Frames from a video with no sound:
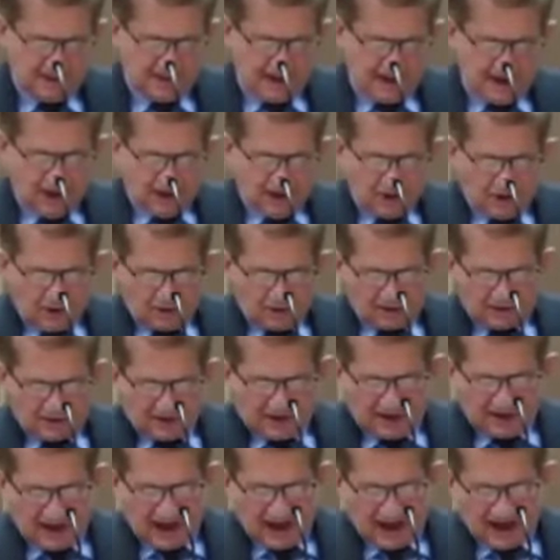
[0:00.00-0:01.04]

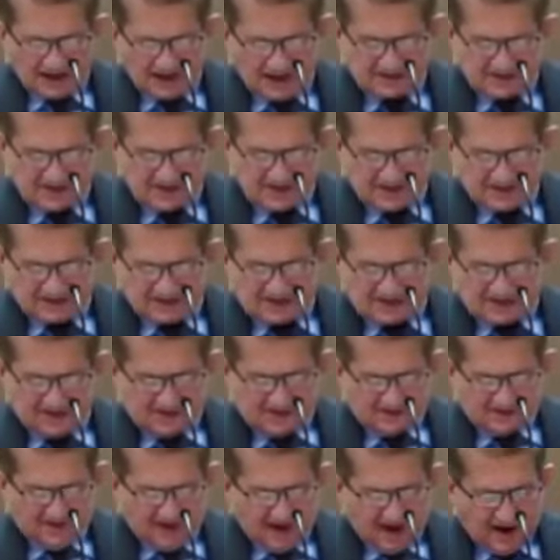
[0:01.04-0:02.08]
according as his
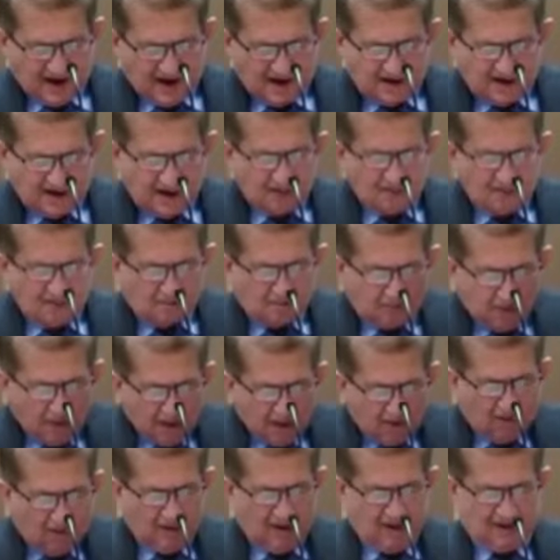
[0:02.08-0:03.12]
divine
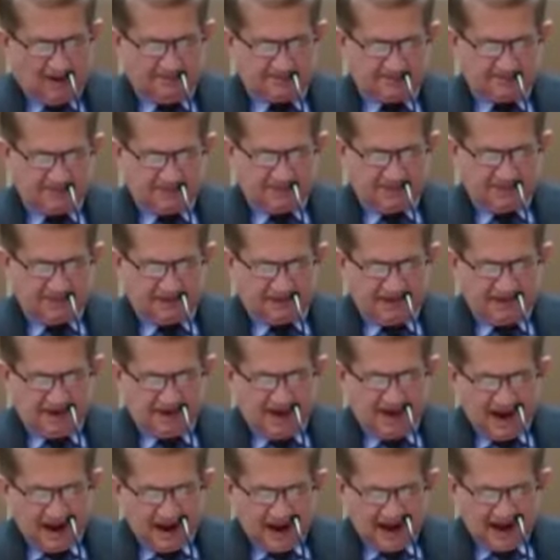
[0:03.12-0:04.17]
power
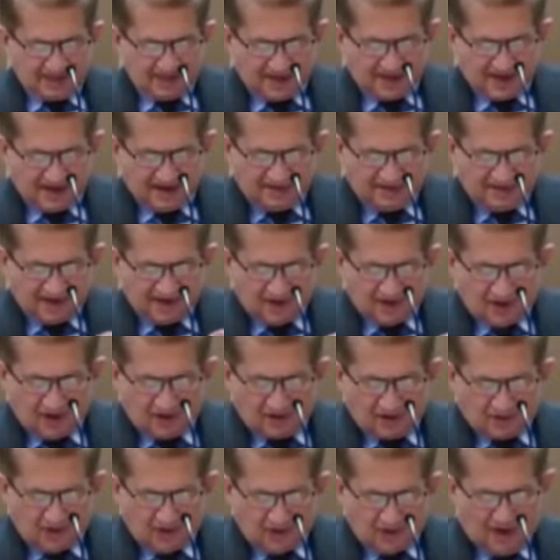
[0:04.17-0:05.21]
have given
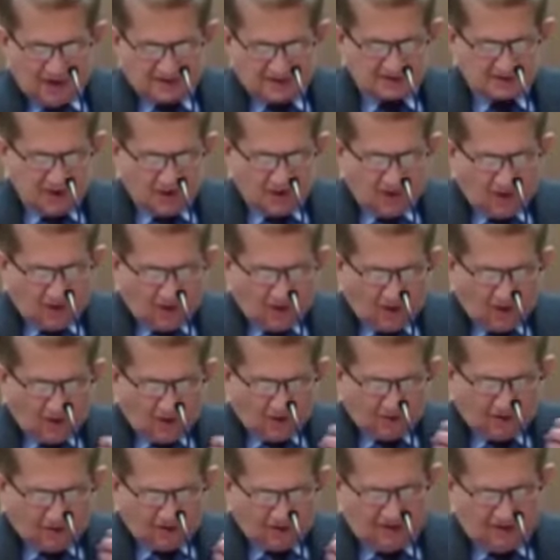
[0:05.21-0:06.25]
into us
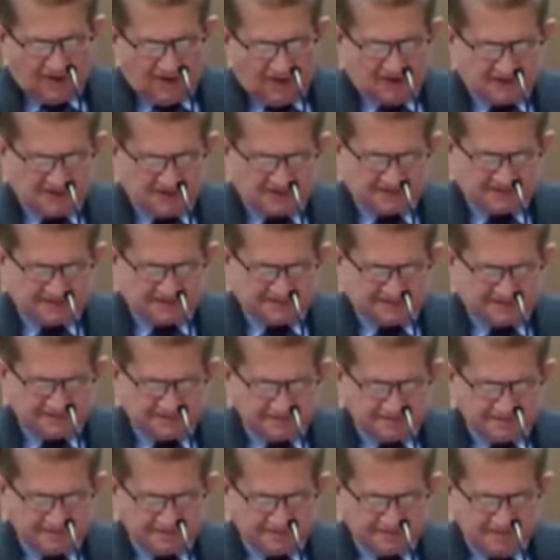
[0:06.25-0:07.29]
all things
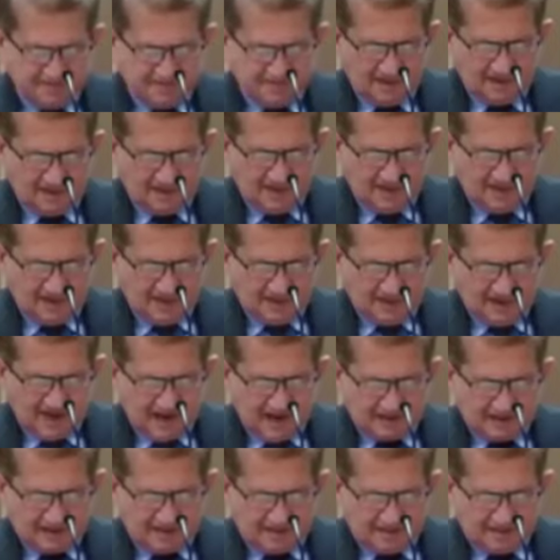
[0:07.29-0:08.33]

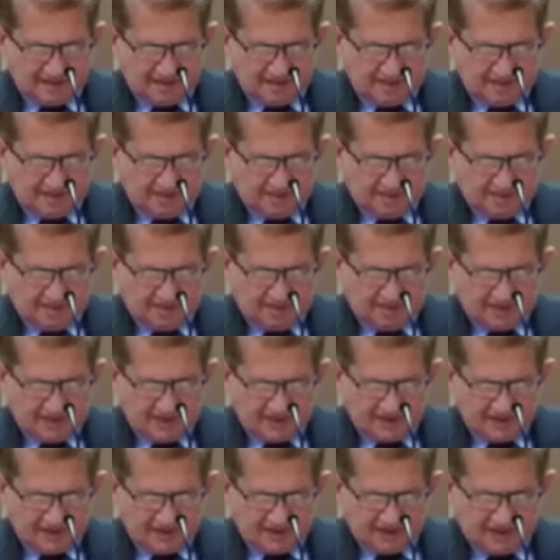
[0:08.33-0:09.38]
that
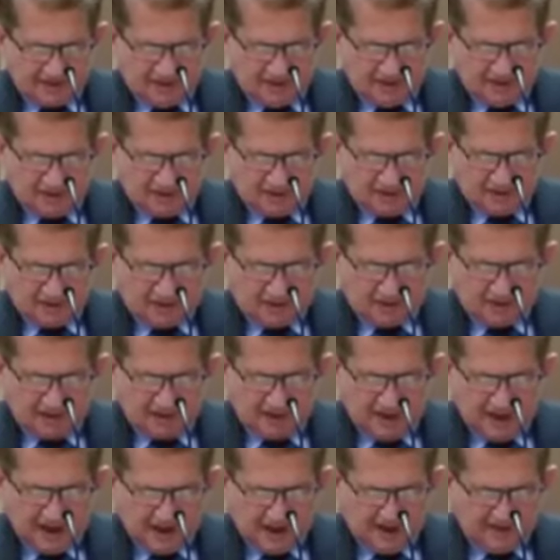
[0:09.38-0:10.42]
pertain into
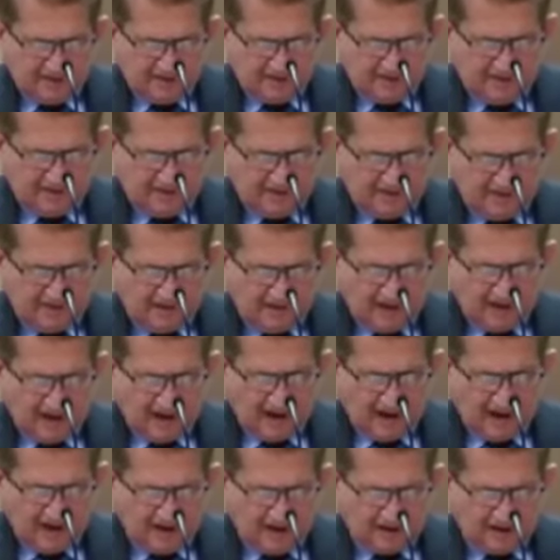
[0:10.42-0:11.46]
life
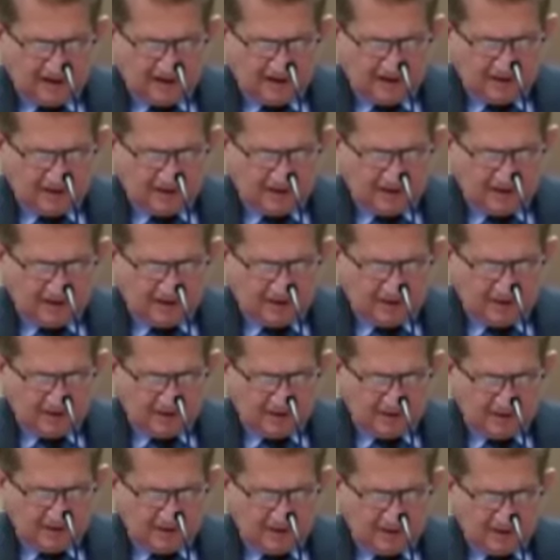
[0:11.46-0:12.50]
and
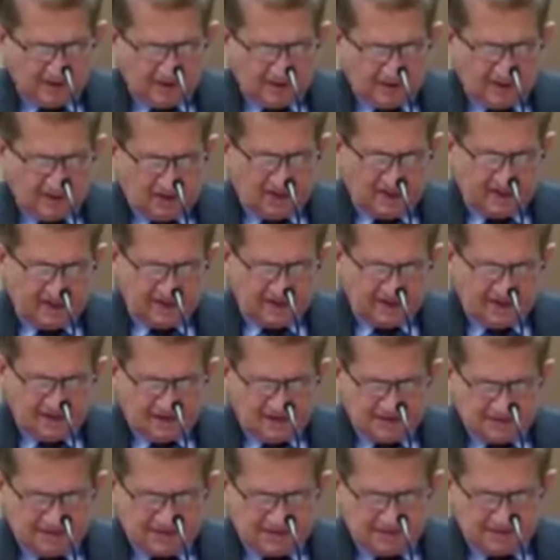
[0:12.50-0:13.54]

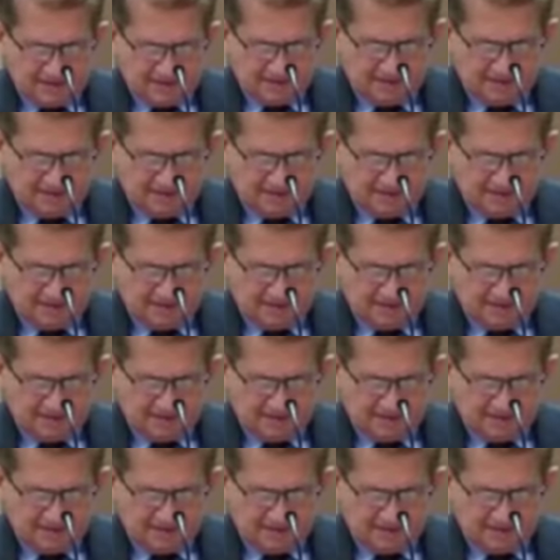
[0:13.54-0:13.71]
godliness.